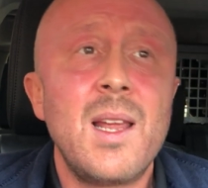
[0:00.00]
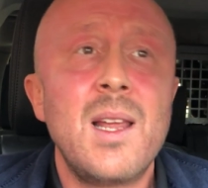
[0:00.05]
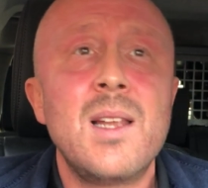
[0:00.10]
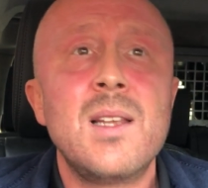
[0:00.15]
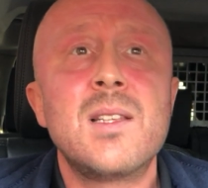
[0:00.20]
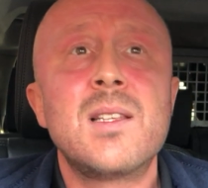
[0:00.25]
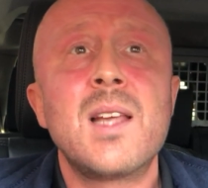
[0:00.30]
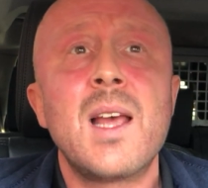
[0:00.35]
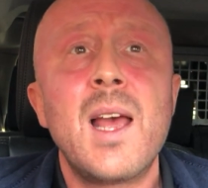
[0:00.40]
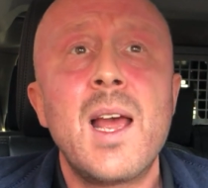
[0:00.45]

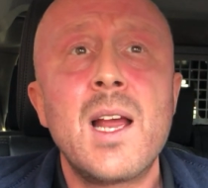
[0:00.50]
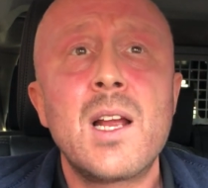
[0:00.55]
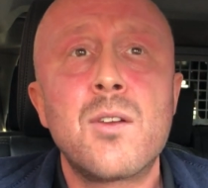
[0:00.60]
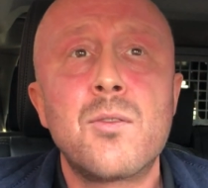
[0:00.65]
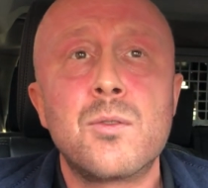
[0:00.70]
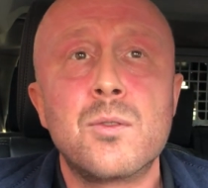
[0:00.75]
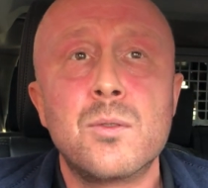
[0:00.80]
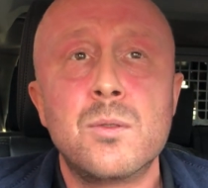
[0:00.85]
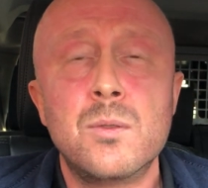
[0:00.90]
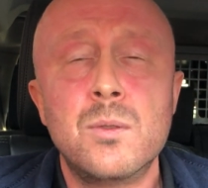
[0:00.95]

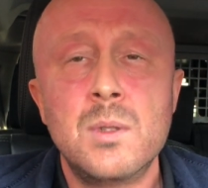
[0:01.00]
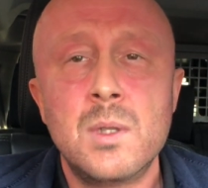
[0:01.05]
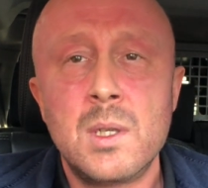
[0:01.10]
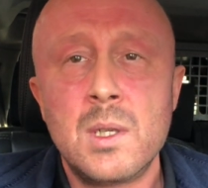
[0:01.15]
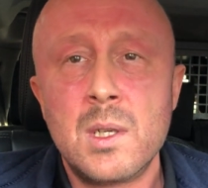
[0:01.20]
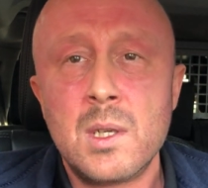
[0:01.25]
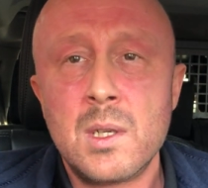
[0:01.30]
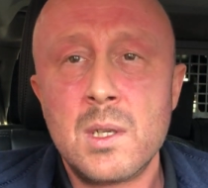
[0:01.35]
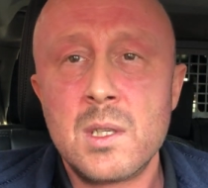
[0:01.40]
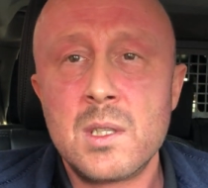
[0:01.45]
integral
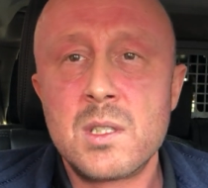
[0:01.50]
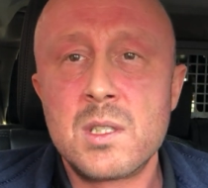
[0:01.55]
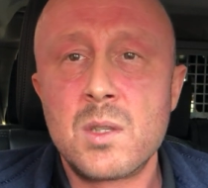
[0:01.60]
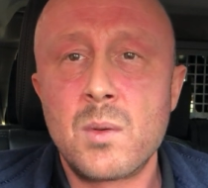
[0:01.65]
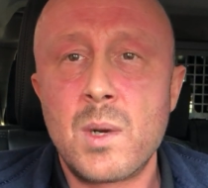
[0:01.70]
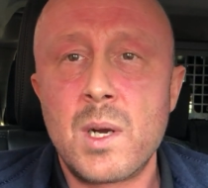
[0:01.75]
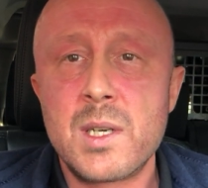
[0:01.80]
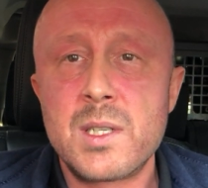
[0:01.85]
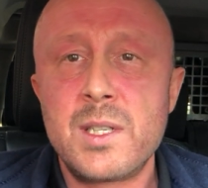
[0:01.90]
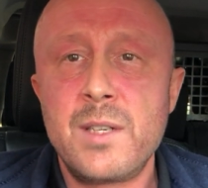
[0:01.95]

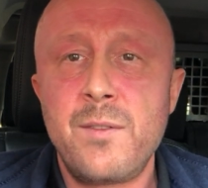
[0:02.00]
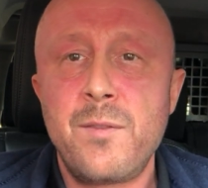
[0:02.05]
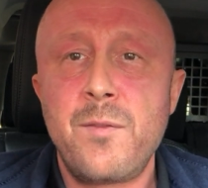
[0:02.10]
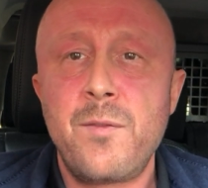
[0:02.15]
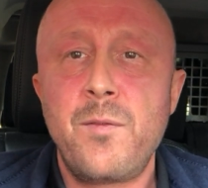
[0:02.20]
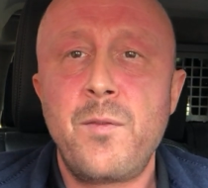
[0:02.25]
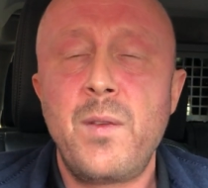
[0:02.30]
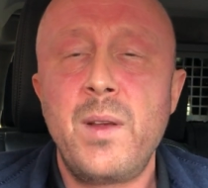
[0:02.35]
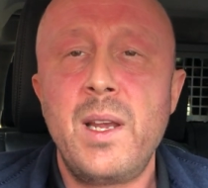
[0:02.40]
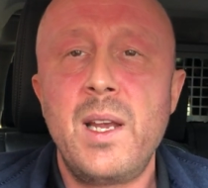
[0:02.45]
to actually
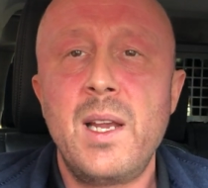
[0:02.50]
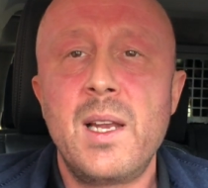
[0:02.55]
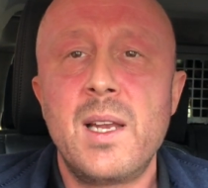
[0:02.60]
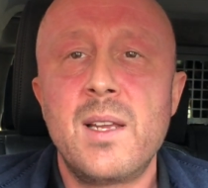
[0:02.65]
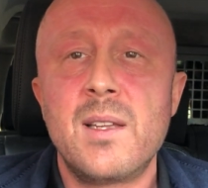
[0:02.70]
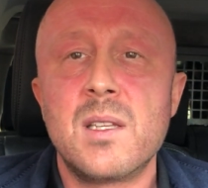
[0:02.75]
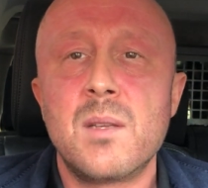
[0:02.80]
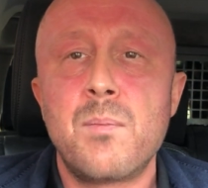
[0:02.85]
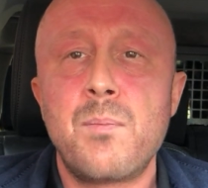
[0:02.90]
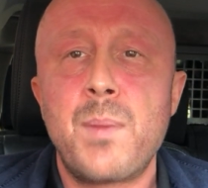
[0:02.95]

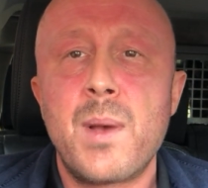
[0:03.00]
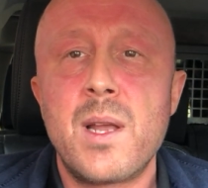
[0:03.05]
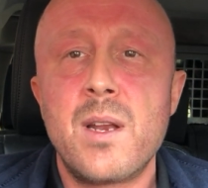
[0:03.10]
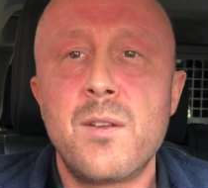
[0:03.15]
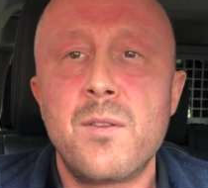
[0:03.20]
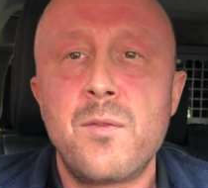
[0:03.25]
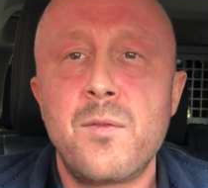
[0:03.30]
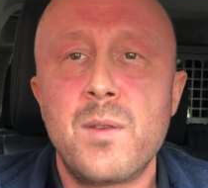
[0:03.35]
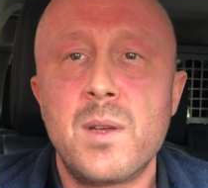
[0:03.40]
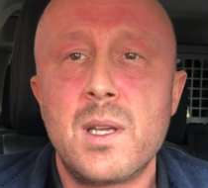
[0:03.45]
feeling the
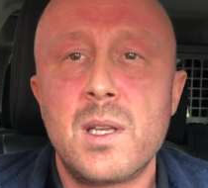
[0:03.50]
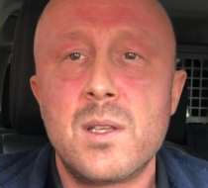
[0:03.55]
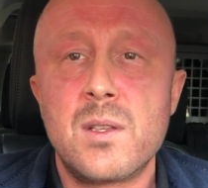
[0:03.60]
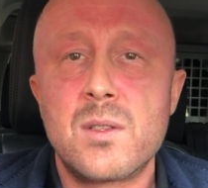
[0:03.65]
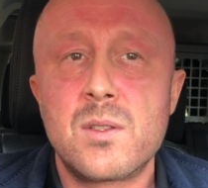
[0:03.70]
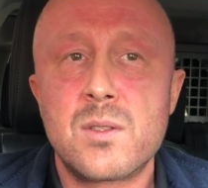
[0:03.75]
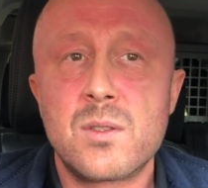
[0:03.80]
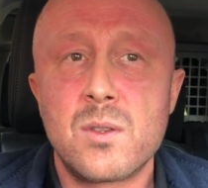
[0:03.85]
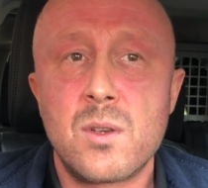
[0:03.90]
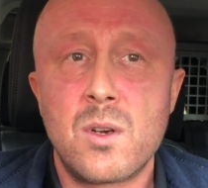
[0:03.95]

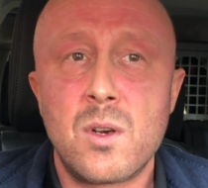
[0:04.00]
benefits